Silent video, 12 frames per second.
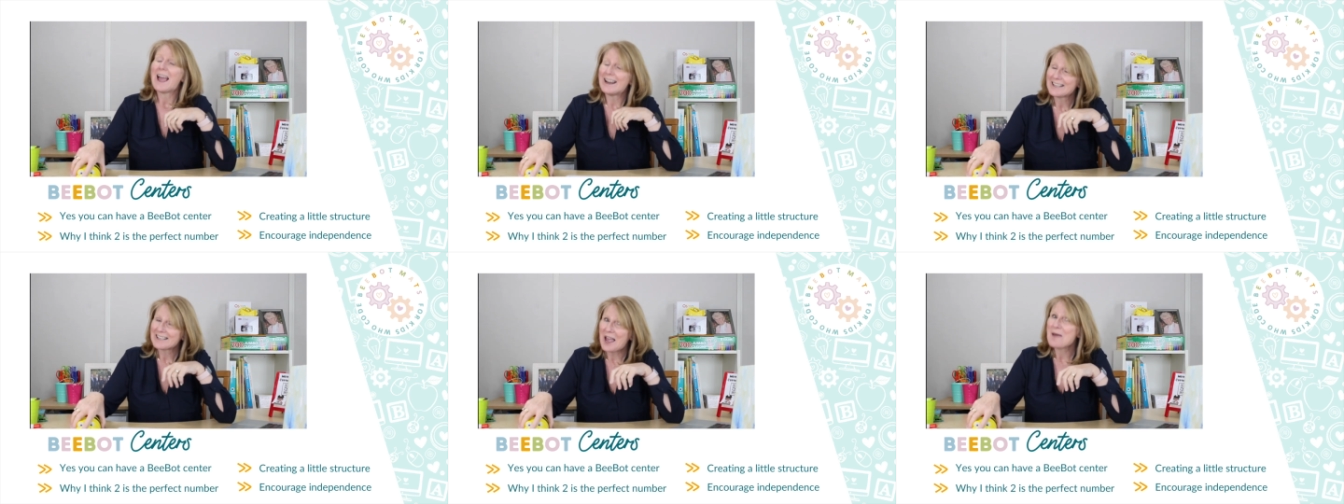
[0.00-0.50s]

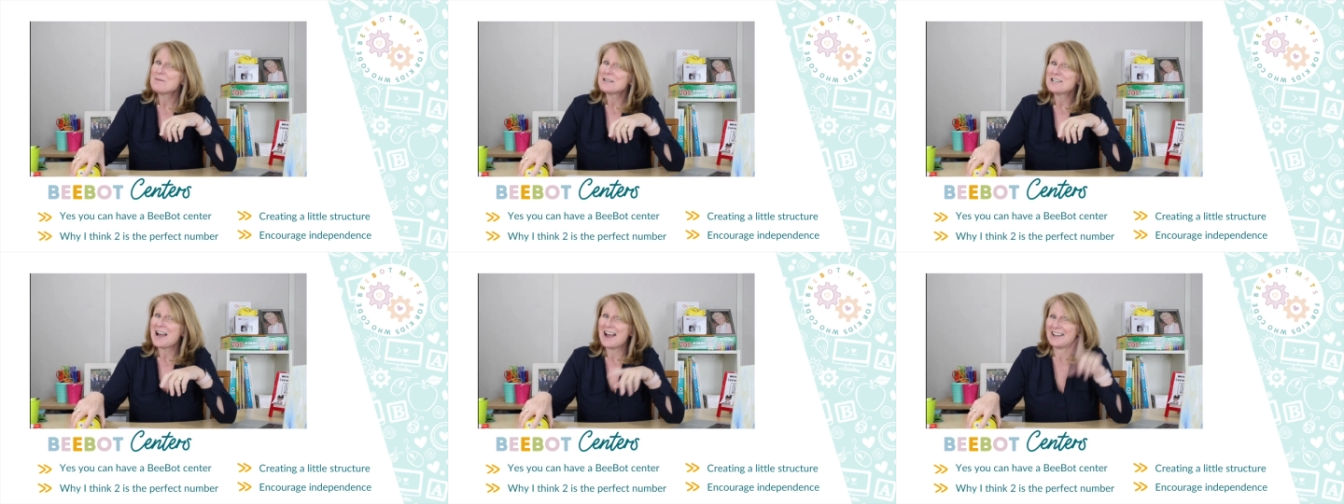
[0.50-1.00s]
And it can be
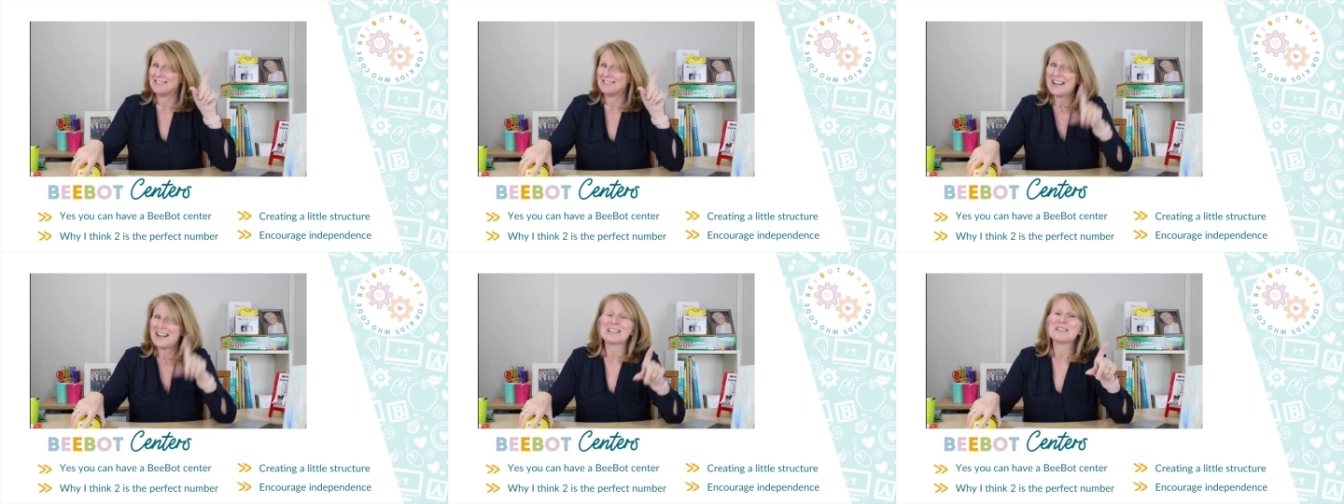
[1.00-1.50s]
done,
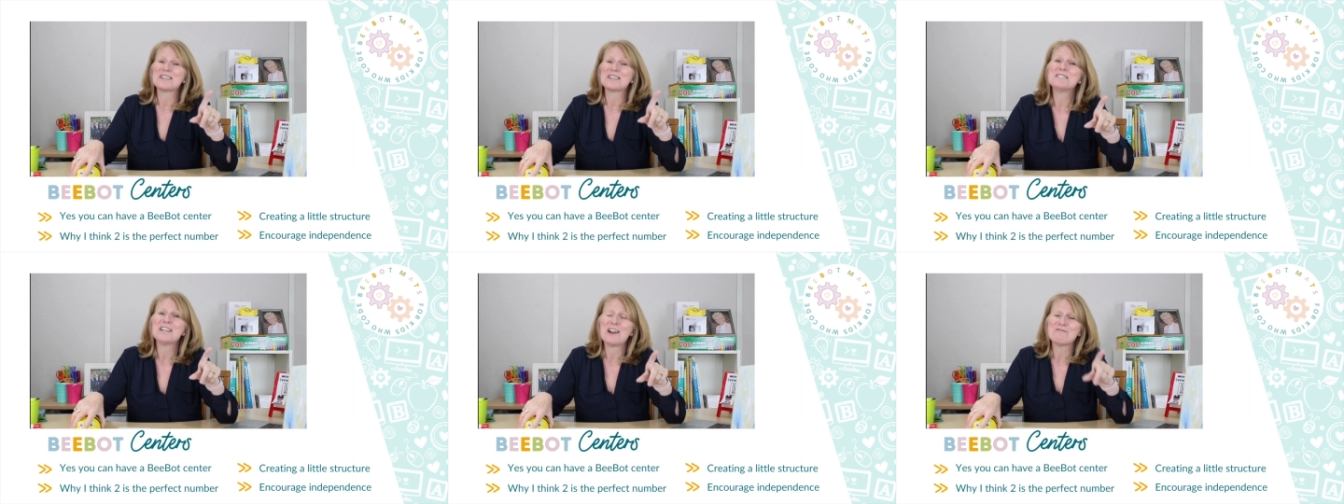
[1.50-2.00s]
and it can
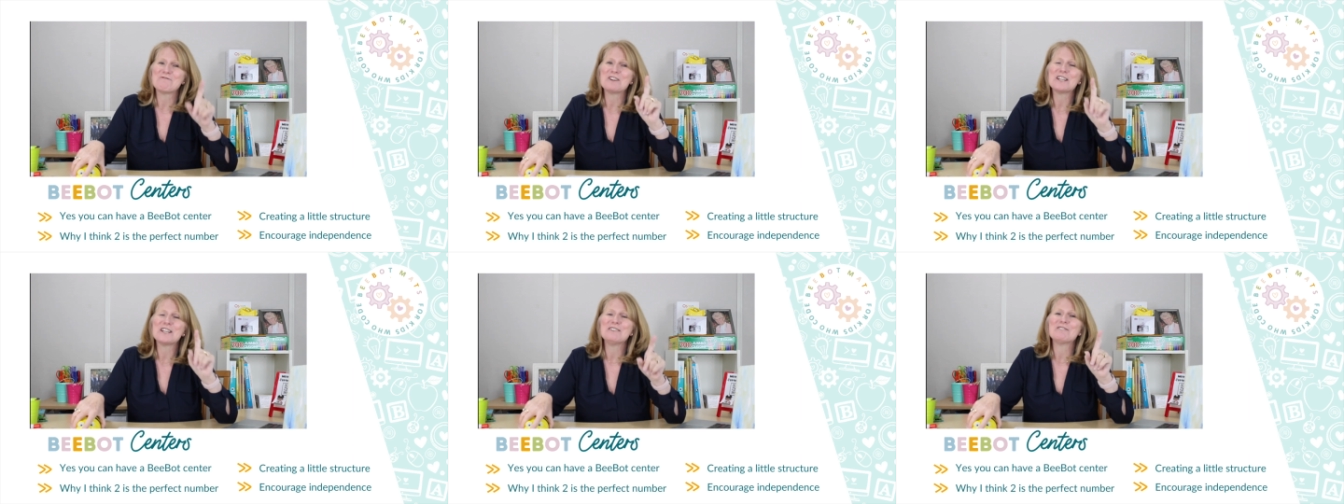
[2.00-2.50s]
be done
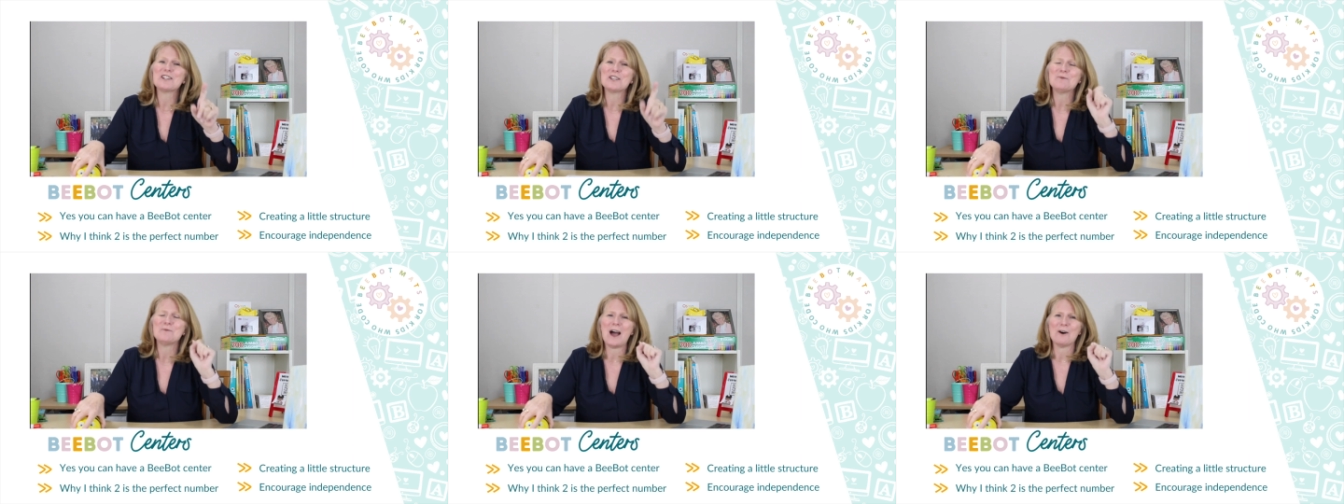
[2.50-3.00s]
really,
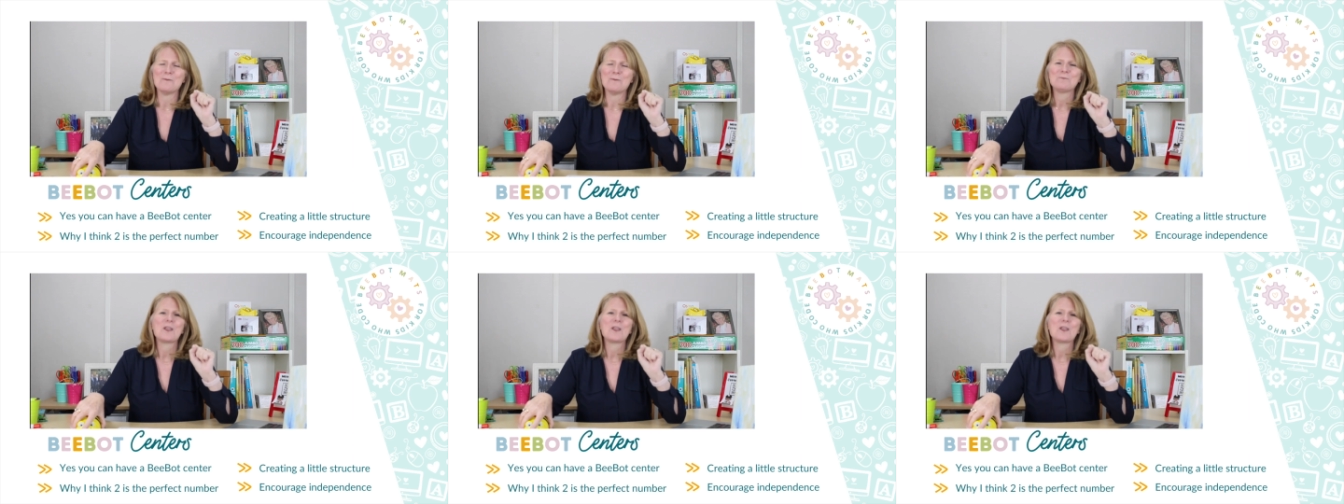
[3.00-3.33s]
really well.